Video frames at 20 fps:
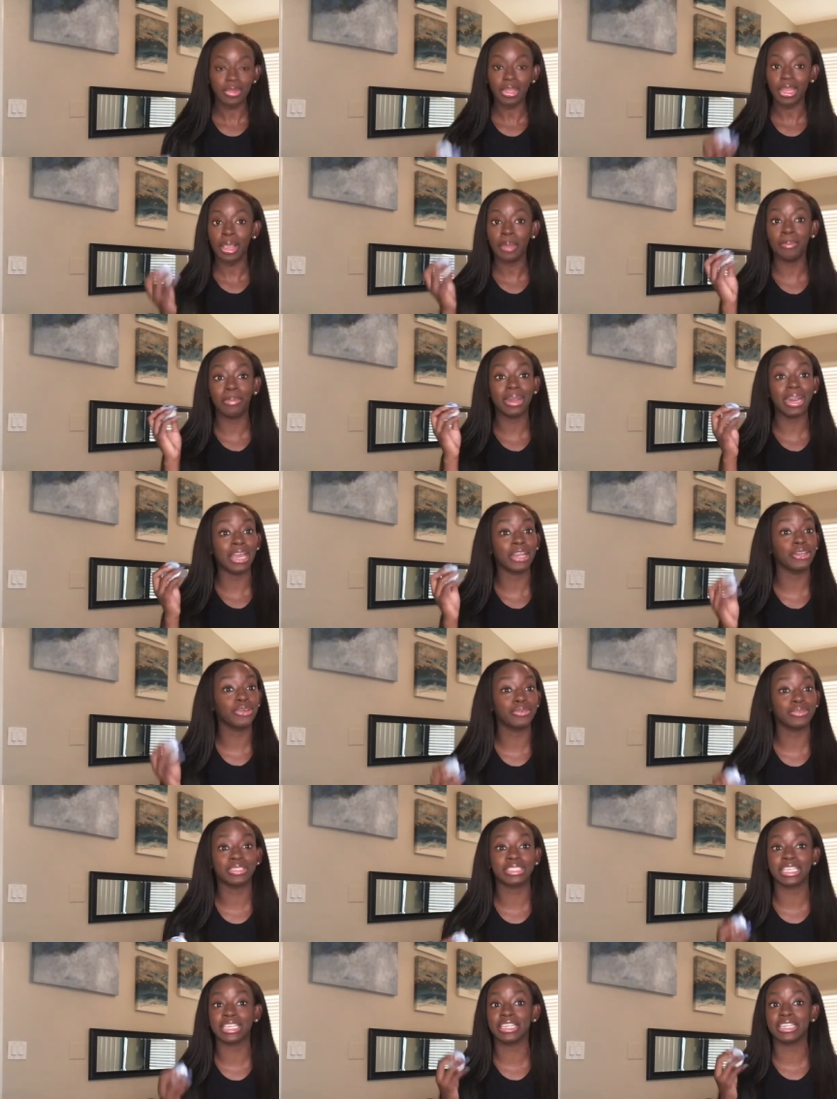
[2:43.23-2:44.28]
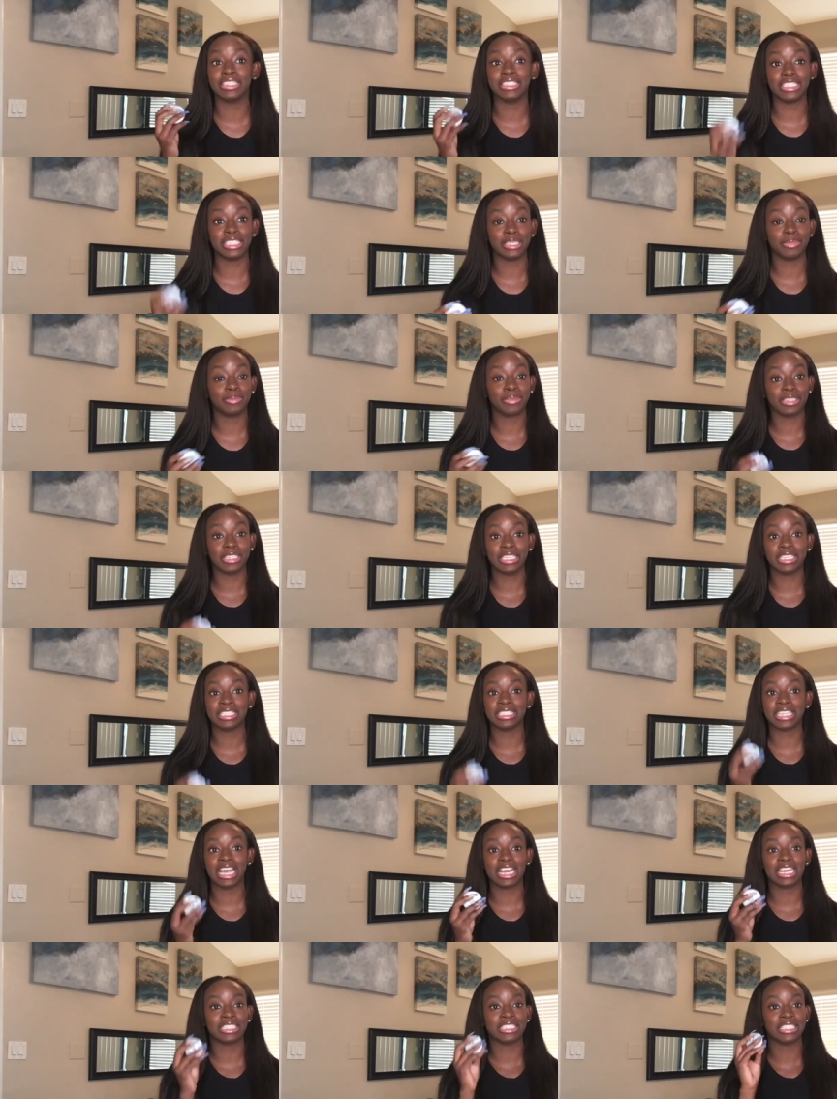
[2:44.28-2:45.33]
But I knew it was getting a deep clean because I
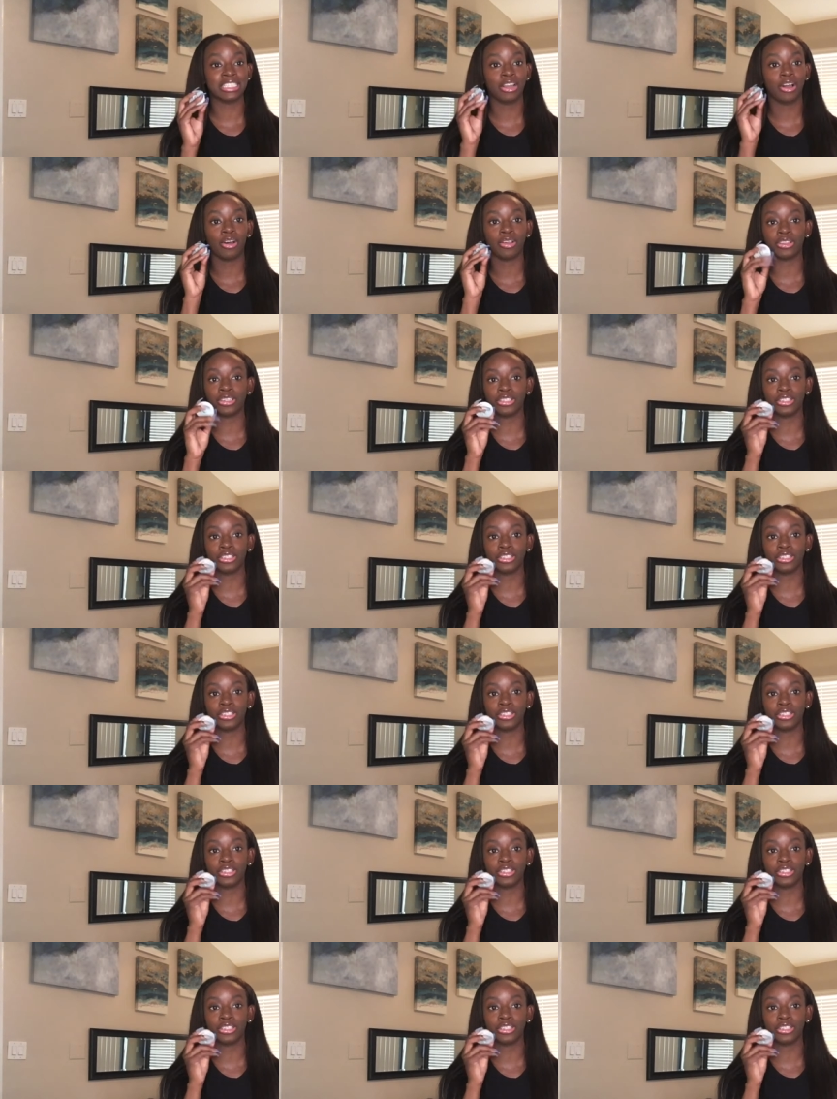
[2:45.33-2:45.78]
could see all the